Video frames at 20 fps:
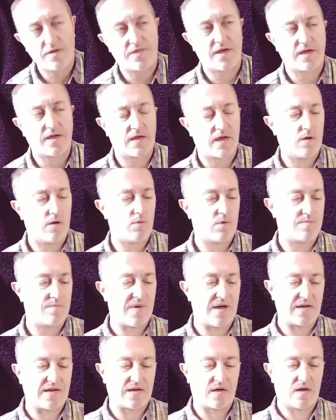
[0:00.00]
think it
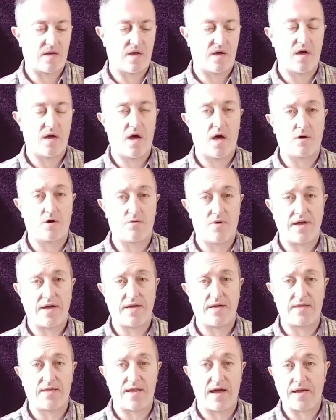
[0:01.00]
would make a
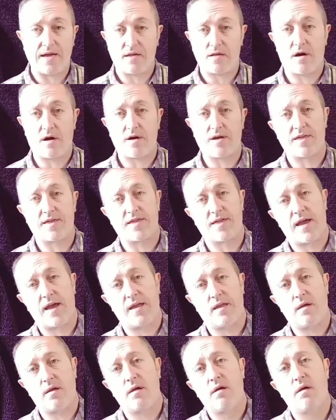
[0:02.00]
great date night
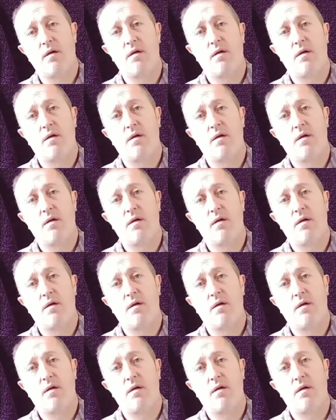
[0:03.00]
scent.